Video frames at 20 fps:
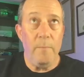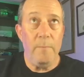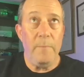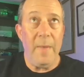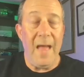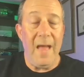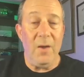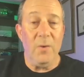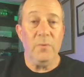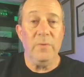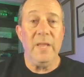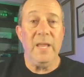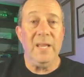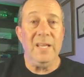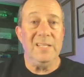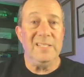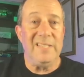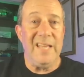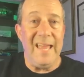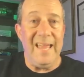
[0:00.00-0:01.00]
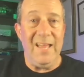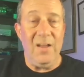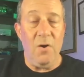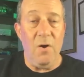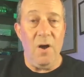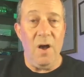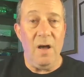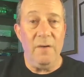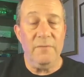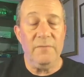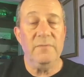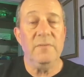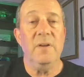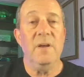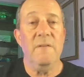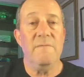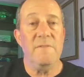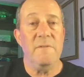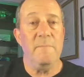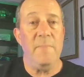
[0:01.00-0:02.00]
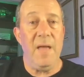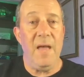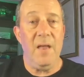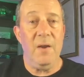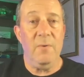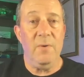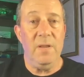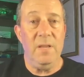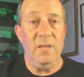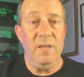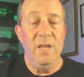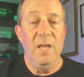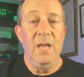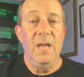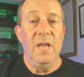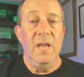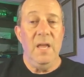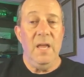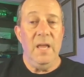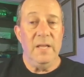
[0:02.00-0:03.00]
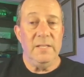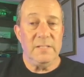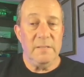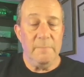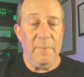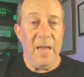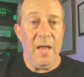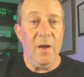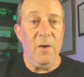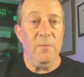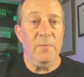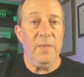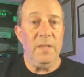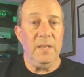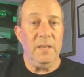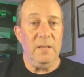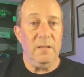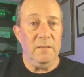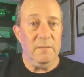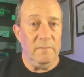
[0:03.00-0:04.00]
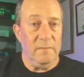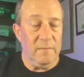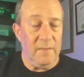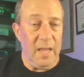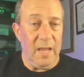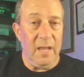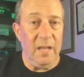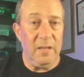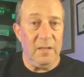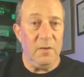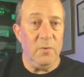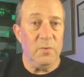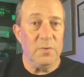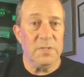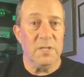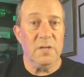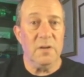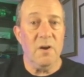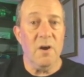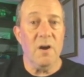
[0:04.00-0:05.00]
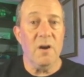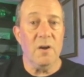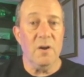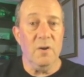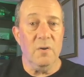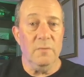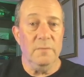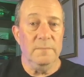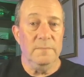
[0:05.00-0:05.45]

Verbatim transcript: pound they can take off of the battery is a pound that they can use in cargo.